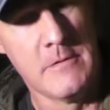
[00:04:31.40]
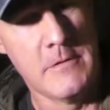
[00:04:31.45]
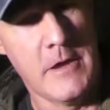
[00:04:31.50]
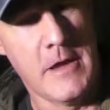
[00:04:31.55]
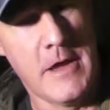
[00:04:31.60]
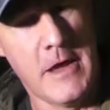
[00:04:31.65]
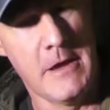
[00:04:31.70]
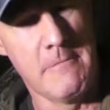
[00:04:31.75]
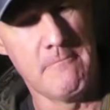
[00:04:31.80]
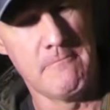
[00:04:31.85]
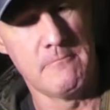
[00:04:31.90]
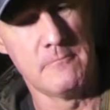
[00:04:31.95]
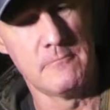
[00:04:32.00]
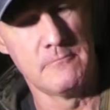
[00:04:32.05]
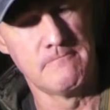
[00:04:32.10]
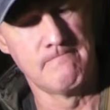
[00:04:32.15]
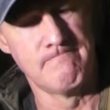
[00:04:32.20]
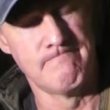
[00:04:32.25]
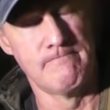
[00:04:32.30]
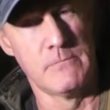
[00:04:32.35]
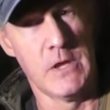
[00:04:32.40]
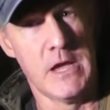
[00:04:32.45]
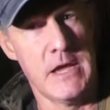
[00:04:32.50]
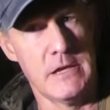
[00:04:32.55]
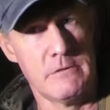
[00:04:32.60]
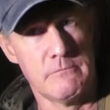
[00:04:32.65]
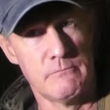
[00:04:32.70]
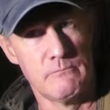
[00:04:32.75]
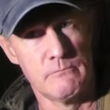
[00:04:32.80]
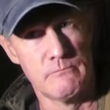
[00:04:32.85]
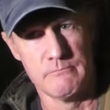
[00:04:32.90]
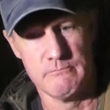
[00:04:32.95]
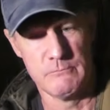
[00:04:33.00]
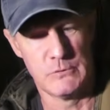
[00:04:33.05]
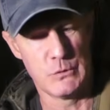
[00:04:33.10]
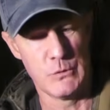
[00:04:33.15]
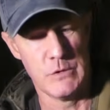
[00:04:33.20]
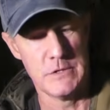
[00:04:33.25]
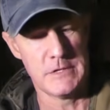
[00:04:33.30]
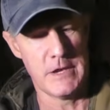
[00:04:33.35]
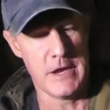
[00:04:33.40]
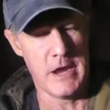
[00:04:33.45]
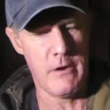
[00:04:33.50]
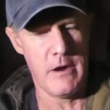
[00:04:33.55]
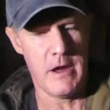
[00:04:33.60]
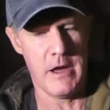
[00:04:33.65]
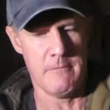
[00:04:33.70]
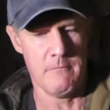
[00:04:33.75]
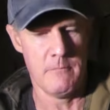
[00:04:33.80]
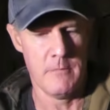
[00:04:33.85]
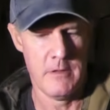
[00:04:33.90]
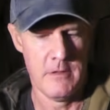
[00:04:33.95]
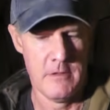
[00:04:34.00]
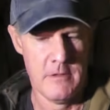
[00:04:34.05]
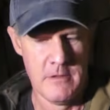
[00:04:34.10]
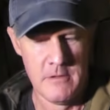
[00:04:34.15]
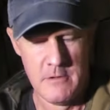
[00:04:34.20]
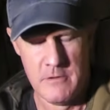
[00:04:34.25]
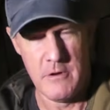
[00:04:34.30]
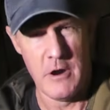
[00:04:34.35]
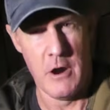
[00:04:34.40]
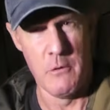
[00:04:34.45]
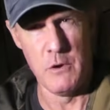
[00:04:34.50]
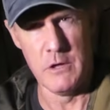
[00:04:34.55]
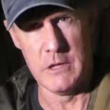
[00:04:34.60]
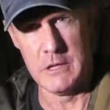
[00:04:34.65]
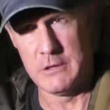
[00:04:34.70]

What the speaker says: and yeah, squeeze the air out. I really